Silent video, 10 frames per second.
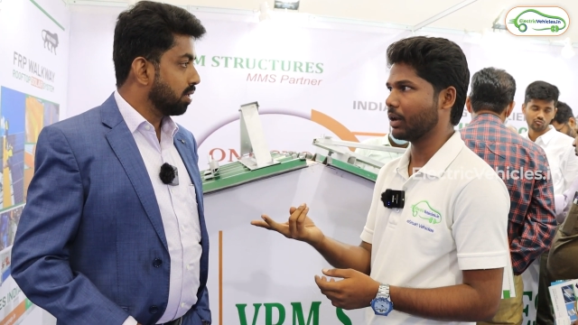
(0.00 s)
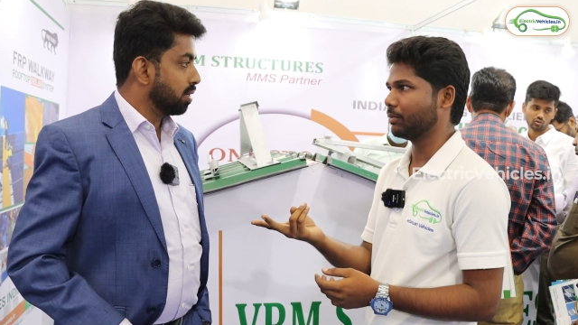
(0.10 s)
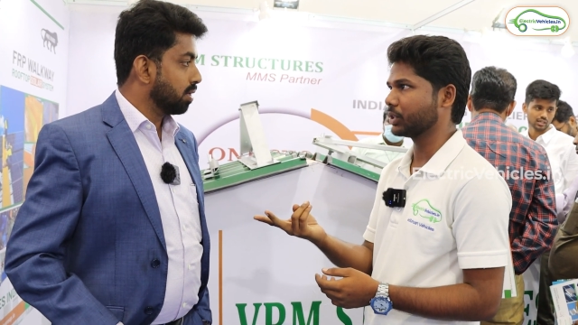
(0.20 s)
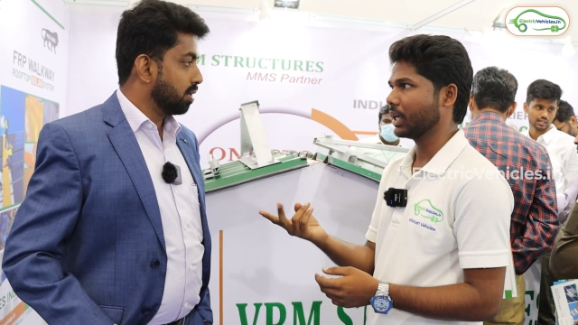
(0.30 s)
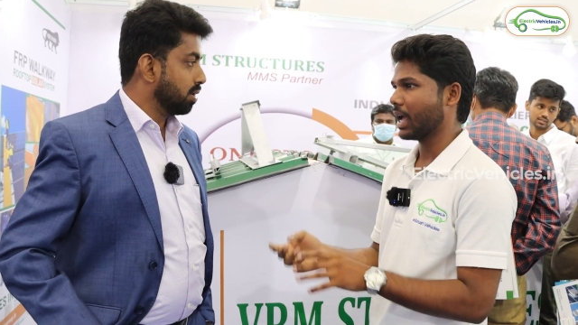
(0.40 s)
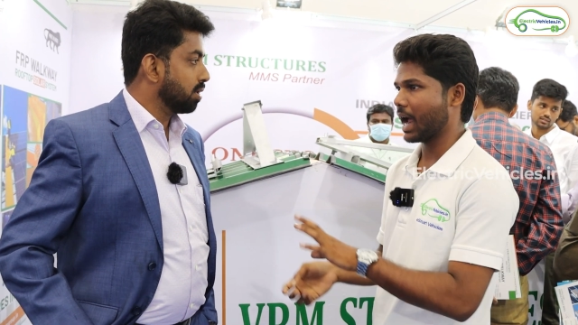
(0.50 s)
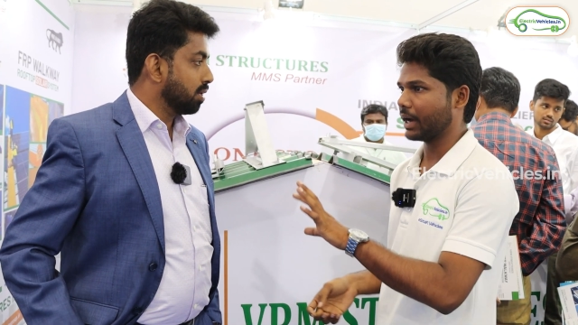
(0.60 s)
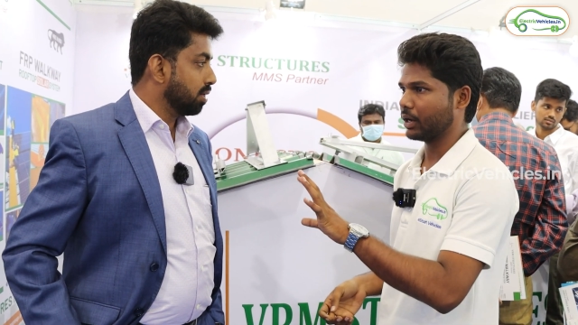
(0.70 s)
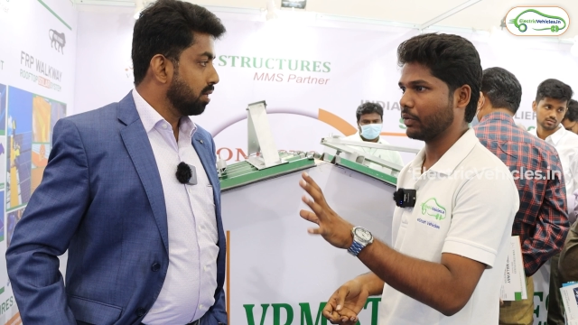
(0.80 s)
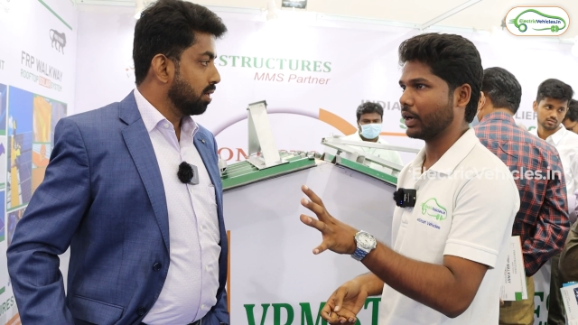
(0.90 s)
Speaker 1: bulbs
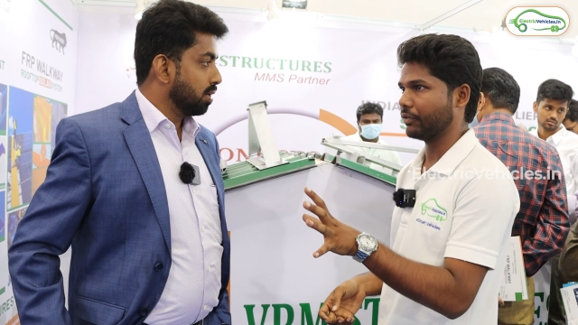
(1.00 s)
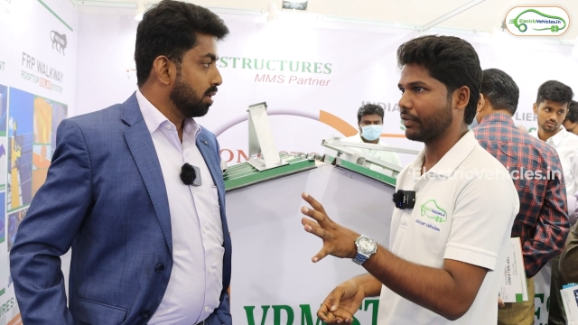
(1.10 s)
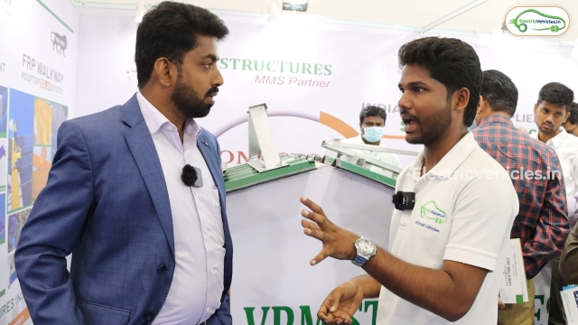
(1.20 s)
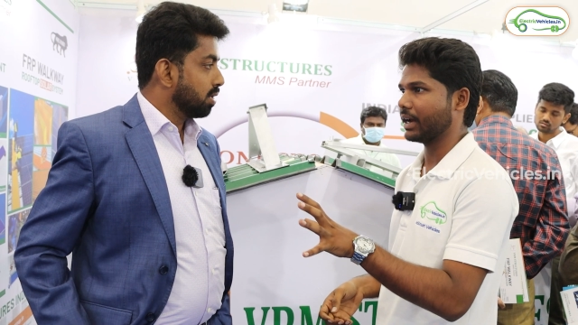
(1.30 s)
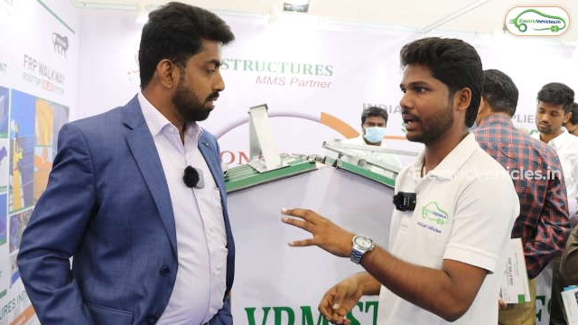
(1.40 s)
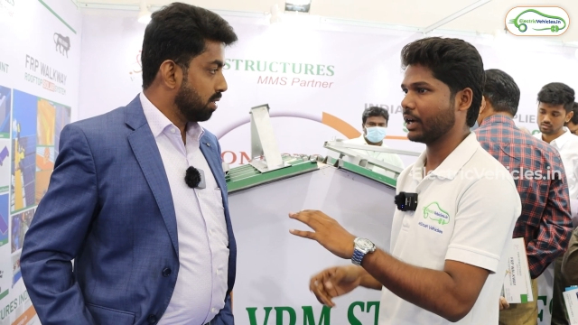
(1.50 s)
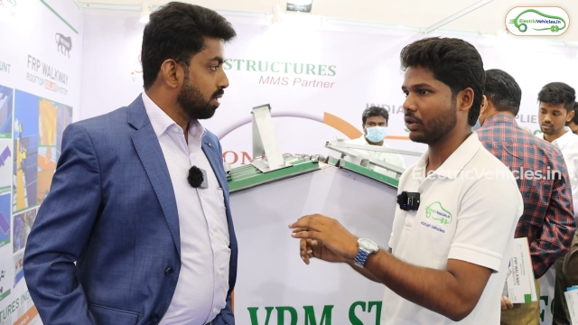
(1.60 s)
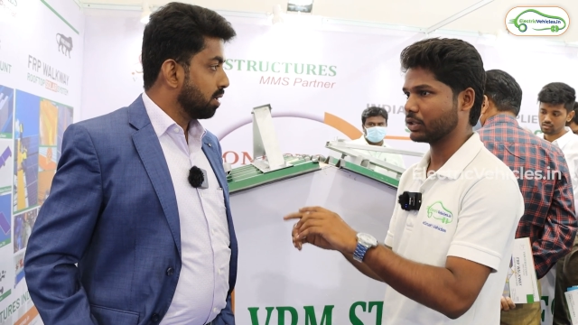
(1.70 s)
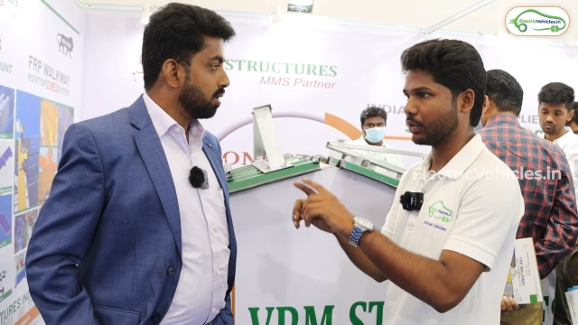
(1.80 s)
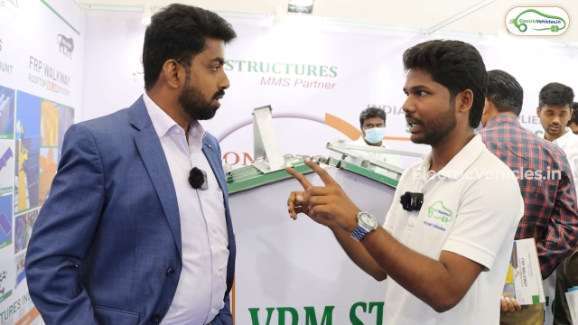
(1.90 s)
and 1 fan and
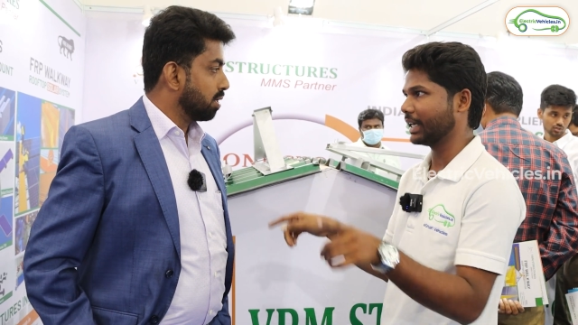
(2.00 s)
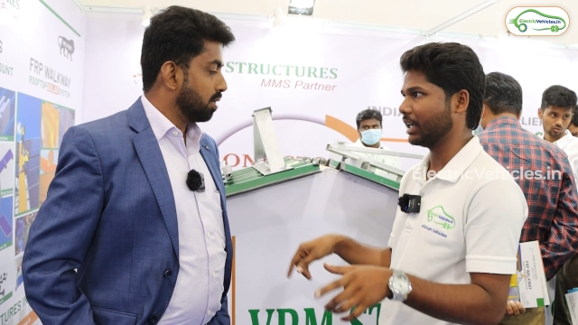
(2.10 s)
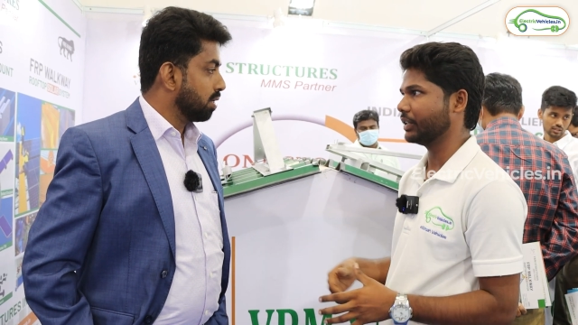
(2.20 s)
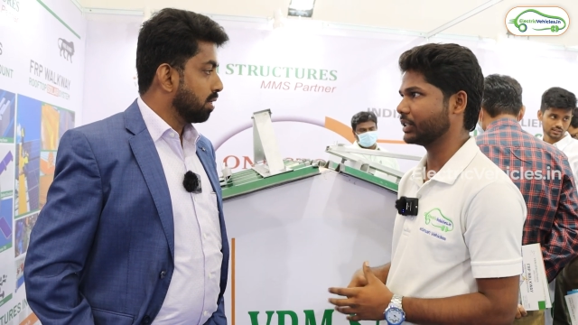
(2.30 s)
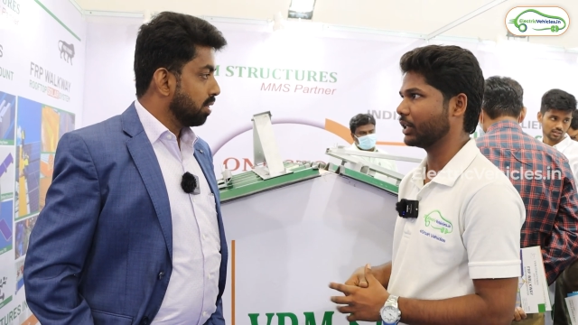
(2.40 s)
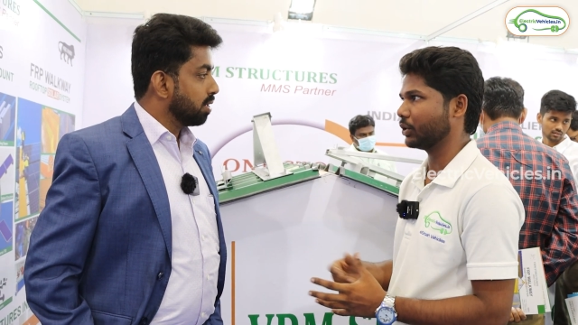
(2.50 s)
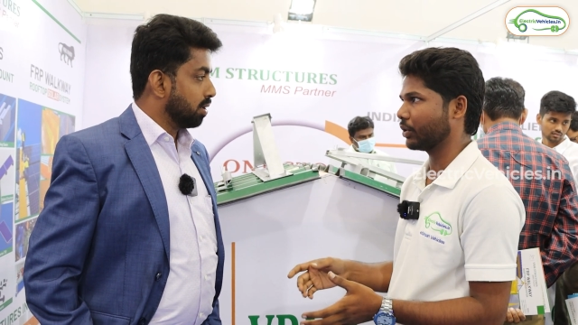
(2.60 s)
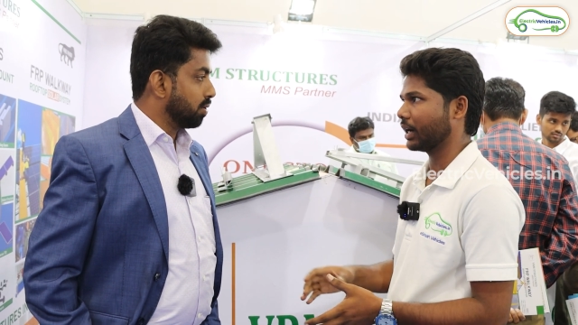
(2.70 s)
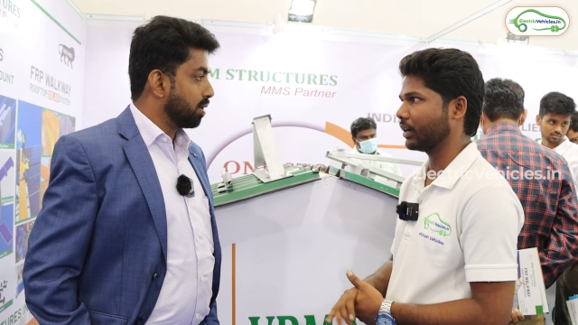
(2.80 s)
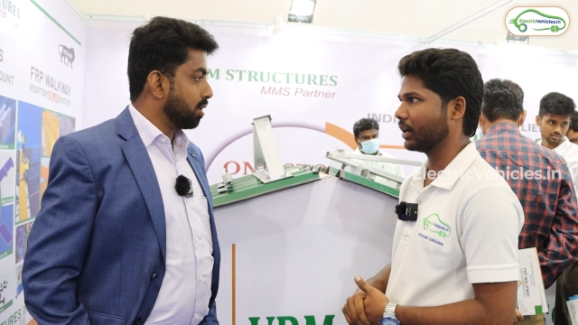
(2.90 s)
also 1 television to
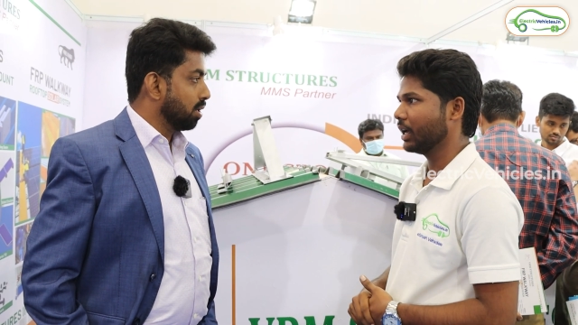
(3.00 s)
run,